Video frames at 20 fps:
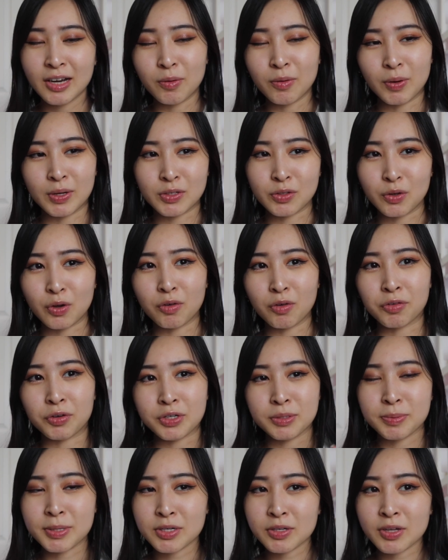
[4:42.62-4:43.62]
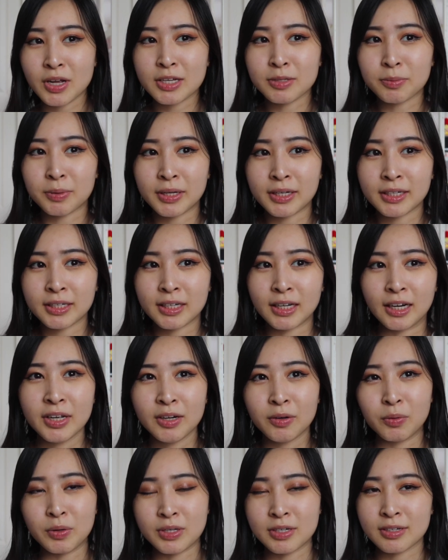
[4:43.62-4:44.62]
want to go for a specialized one,
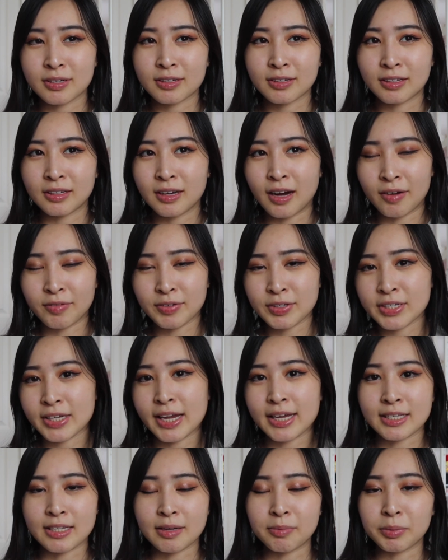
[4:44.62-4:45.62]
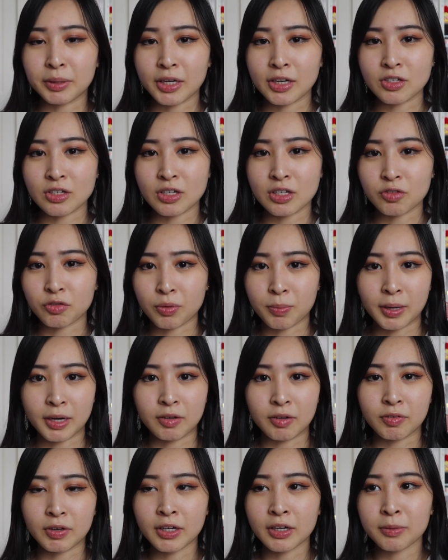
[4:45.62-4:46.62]
which obviously has implications for my
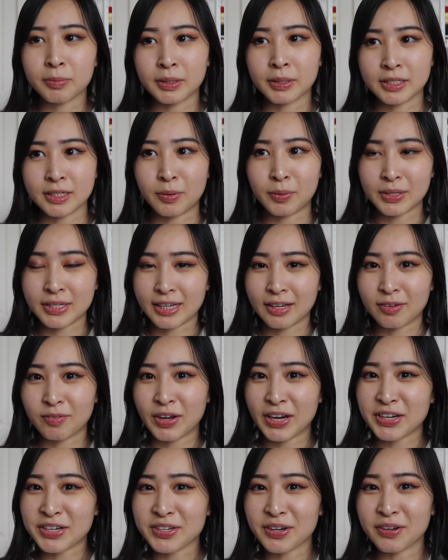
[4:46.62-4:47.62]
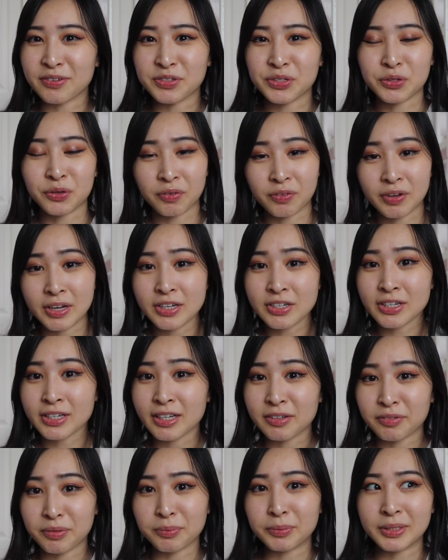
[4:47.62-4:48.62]
career because I want to take advantage of the certification
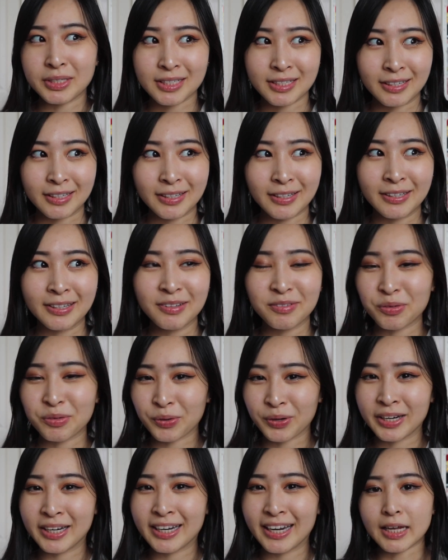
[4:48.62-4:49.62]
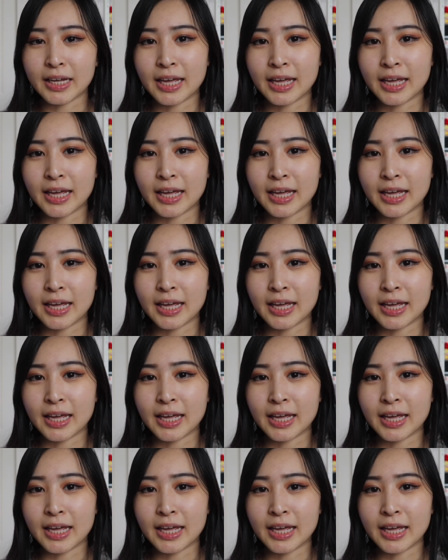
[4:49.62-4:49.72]
if I'm going to study for it.